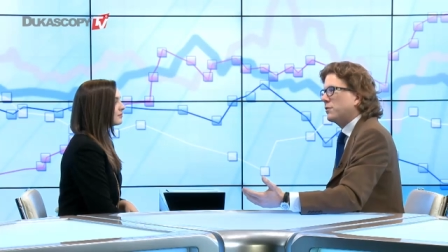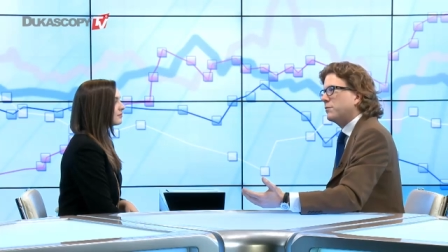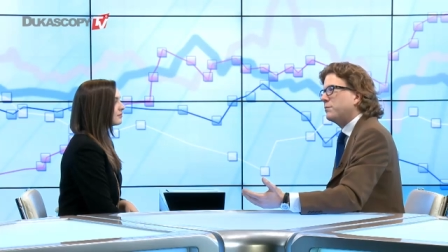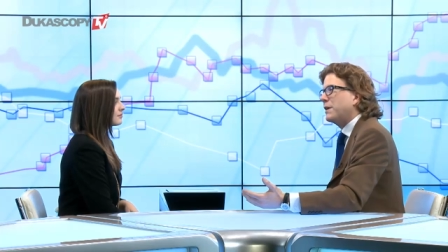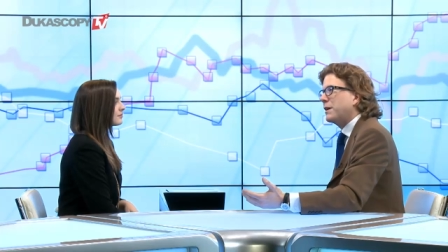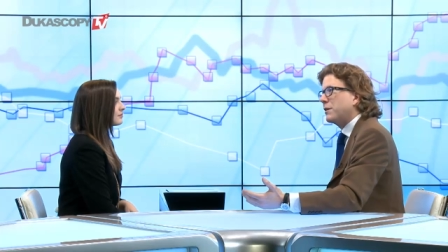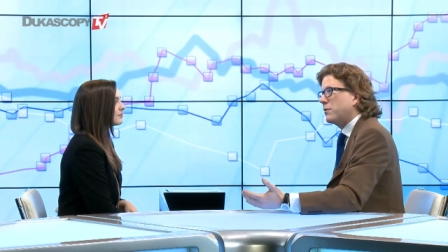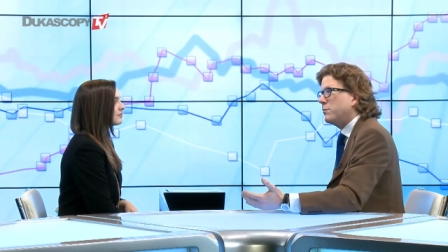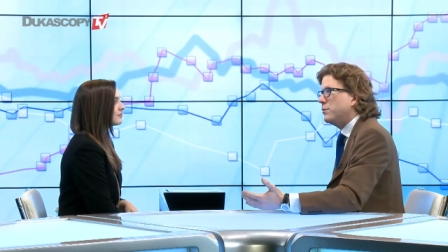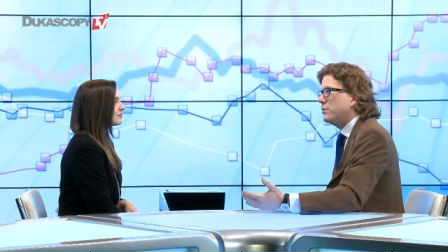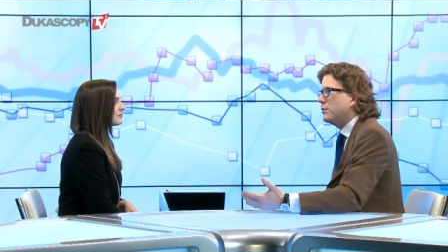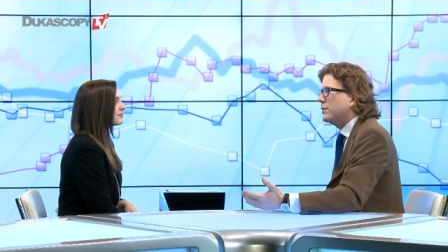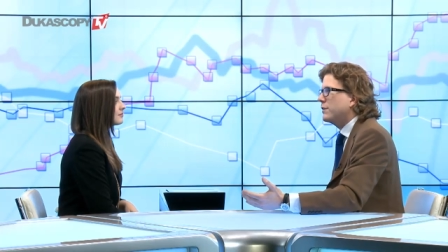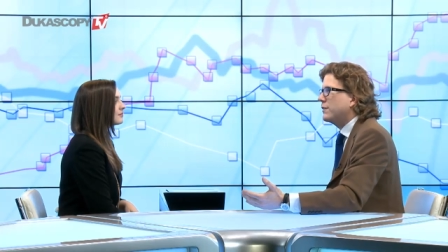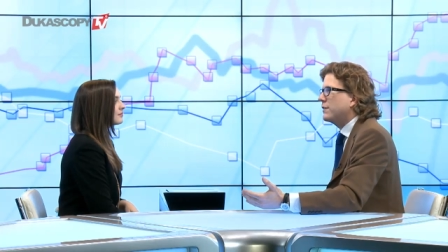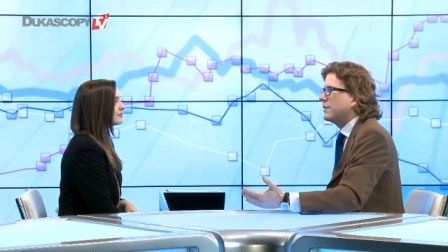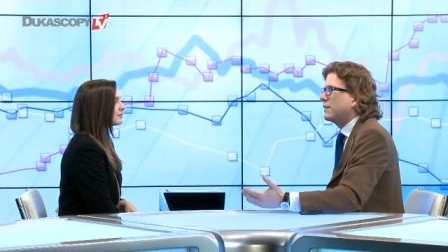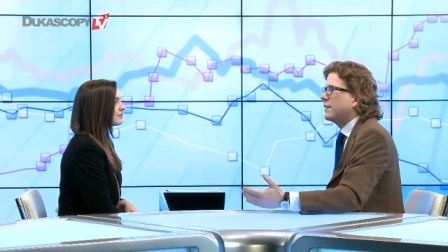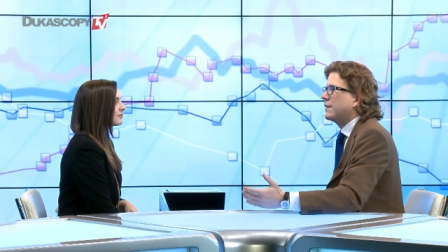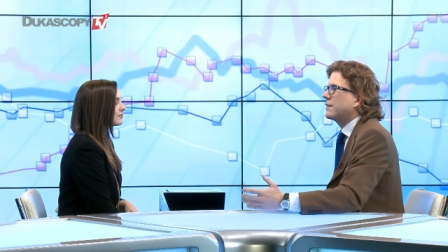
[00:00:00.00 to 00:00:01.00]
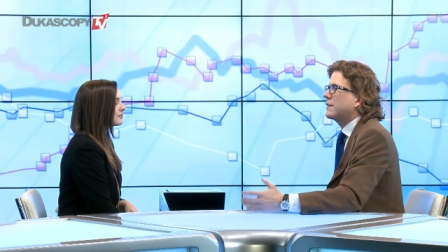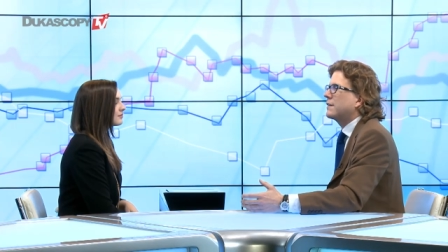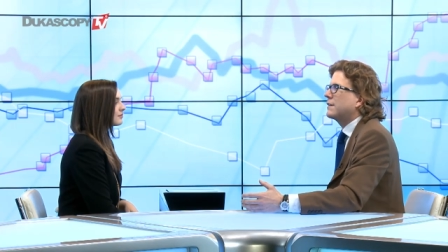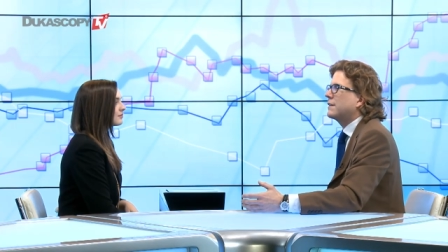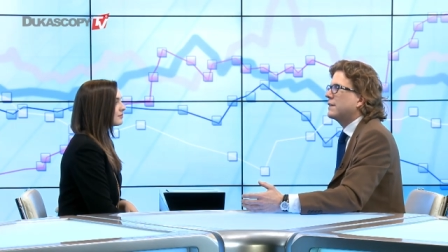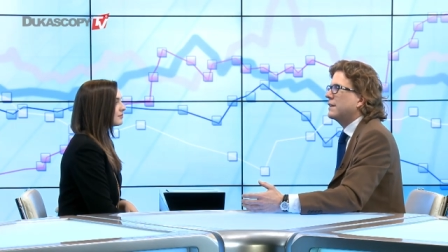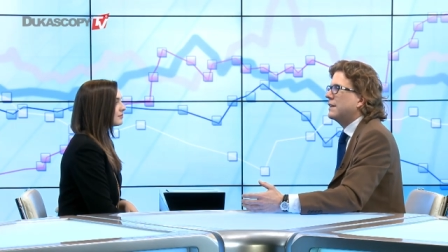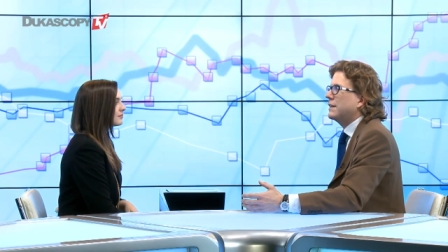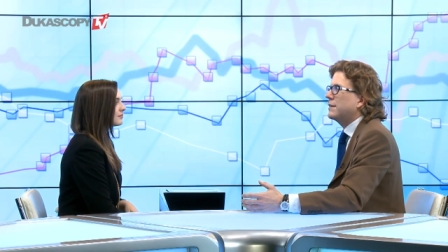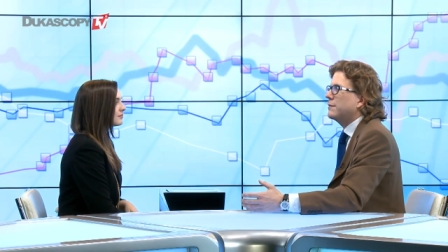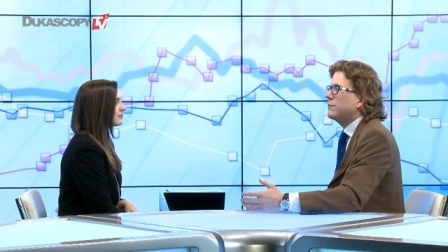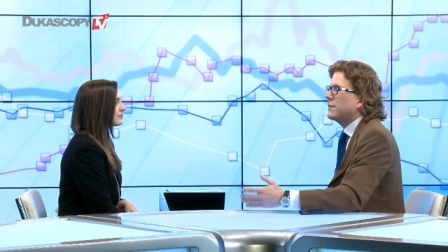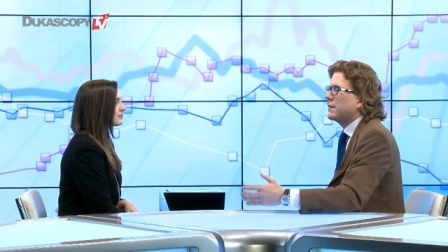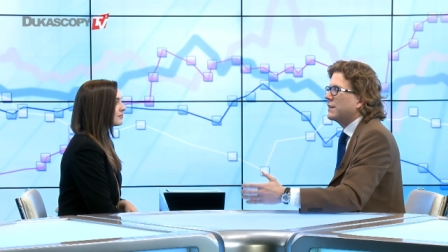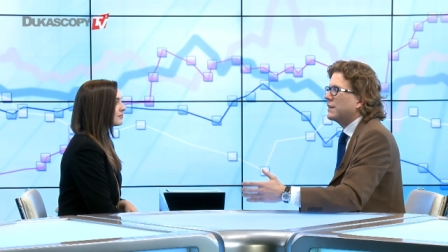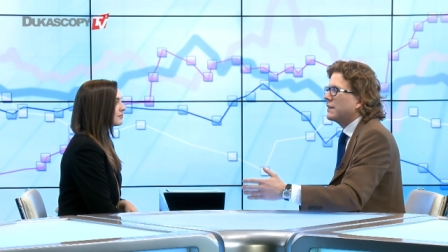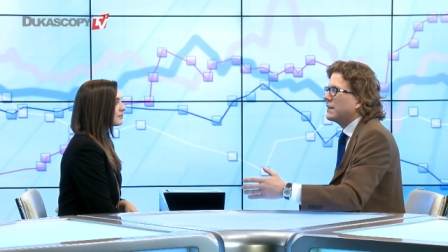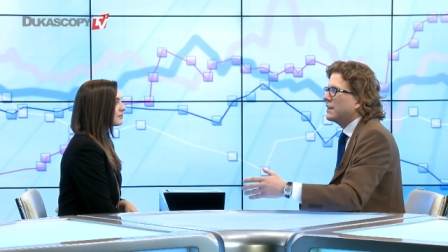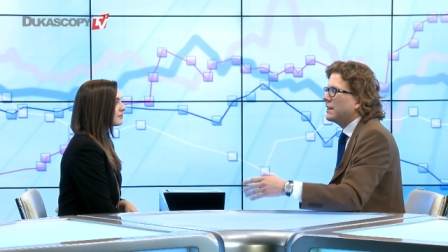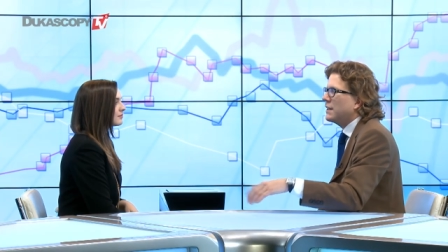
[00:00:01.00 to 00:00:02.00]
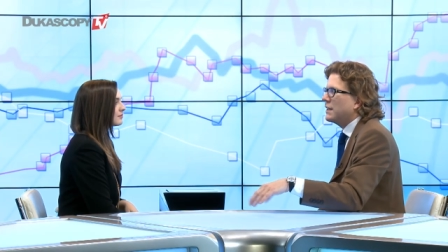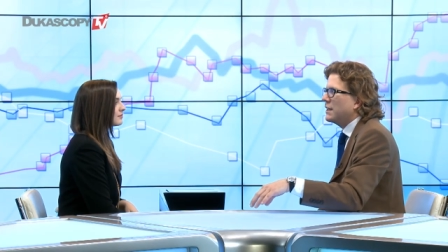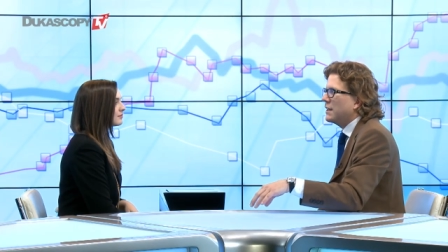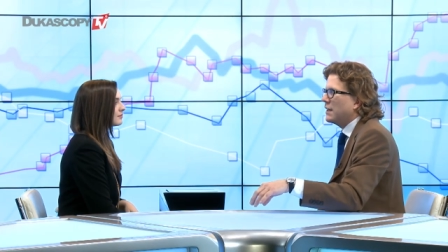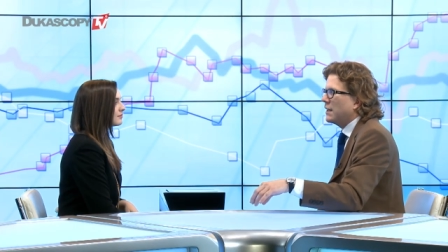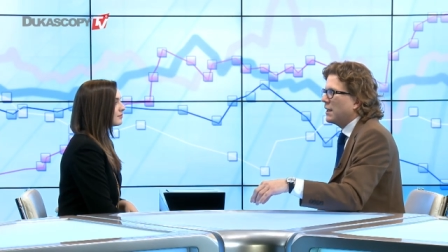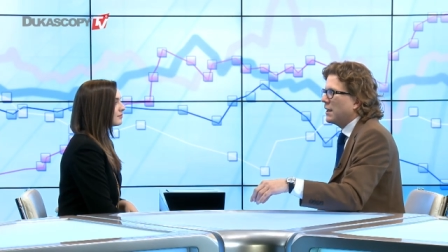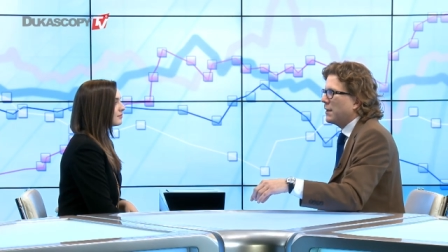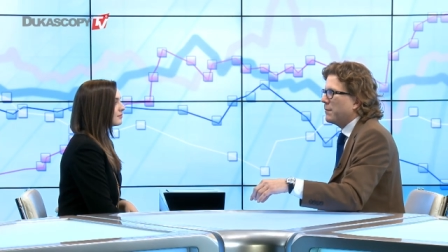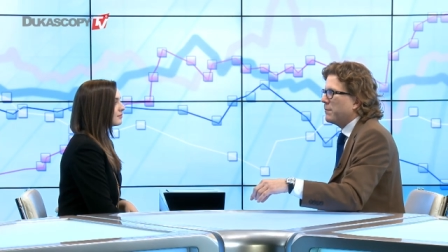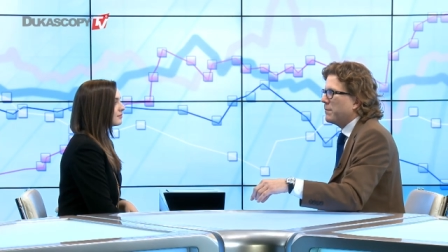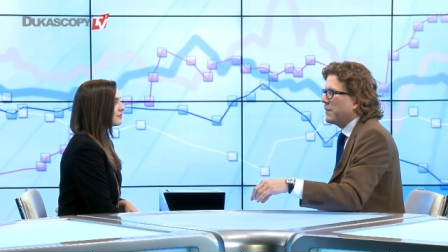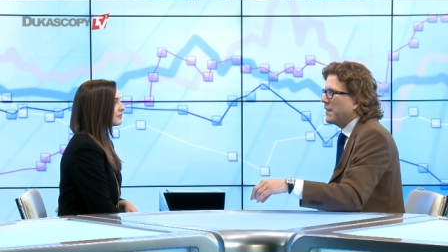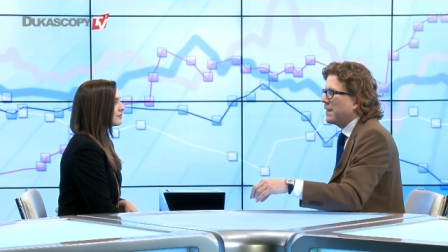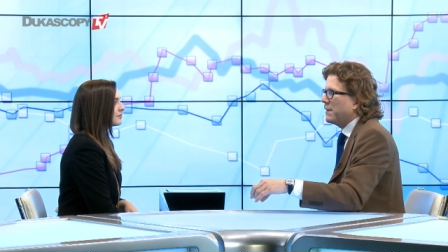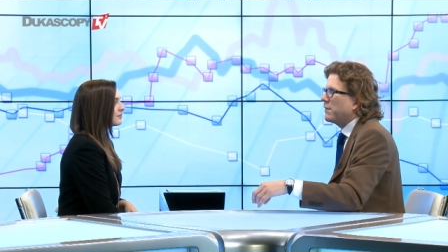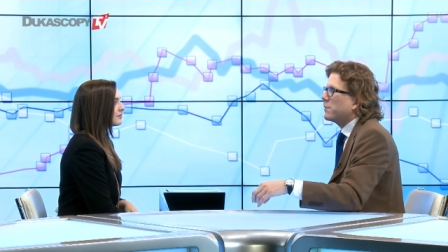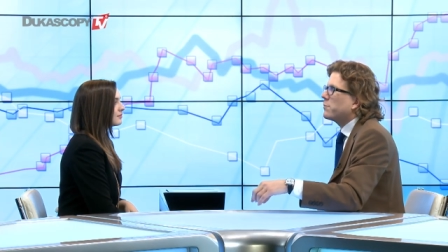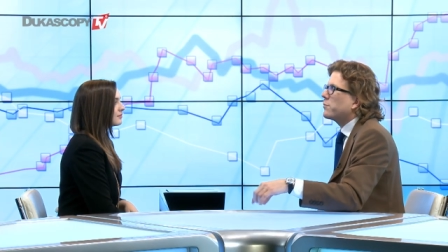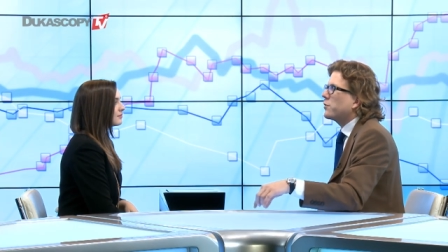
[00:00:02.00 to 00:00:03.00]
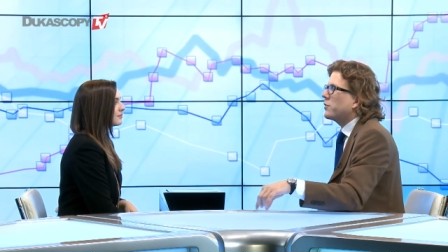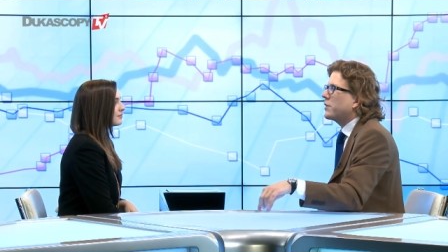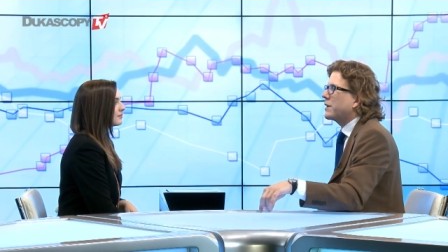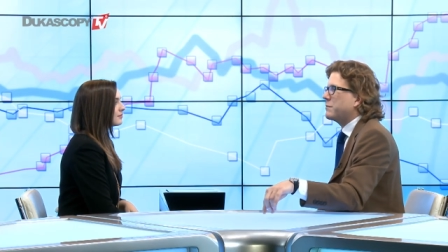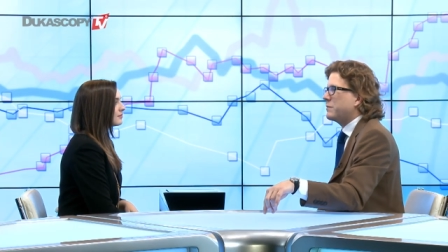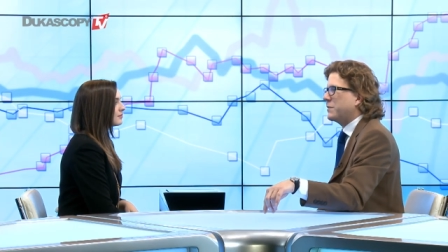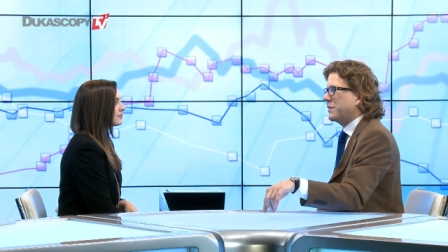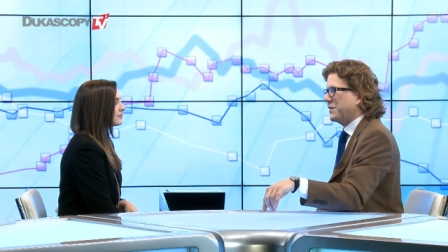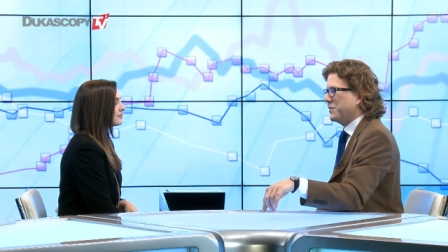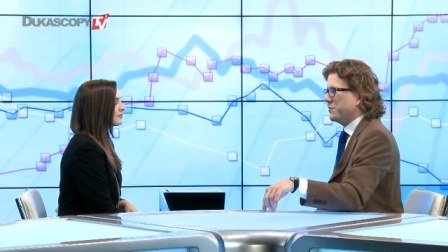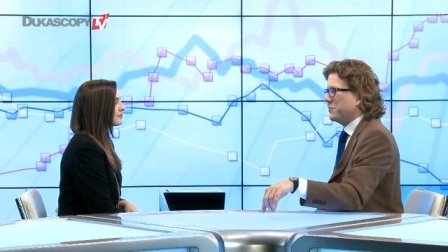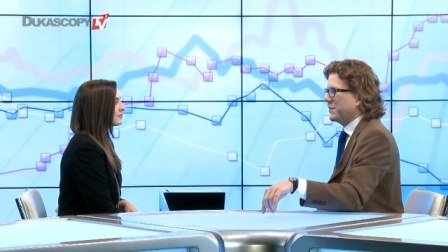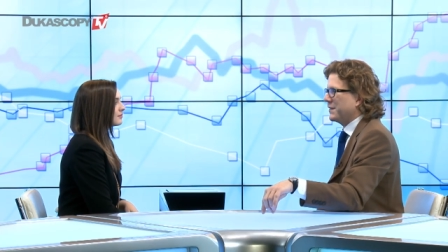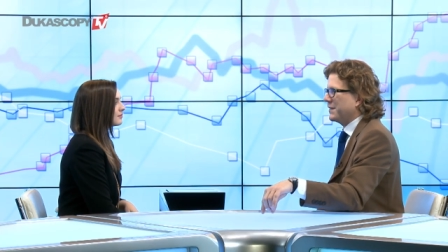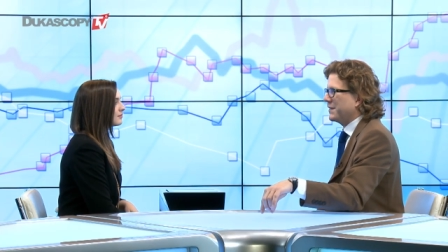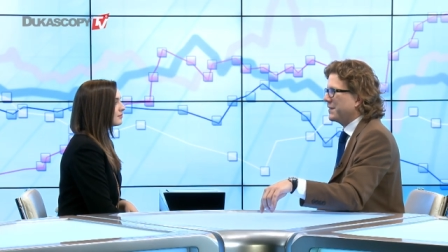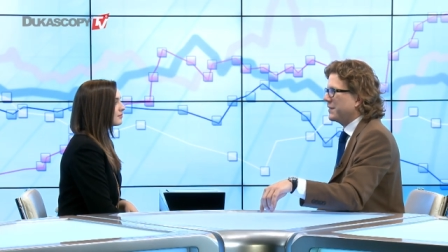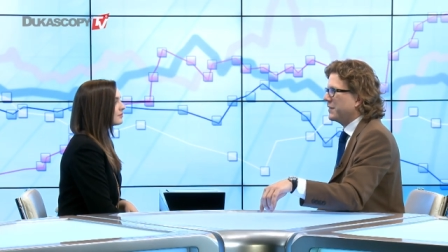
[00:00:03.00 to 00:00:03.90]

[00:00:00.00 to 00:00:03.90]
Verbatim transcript: also by computers, that's clear, but they were programmed by humans.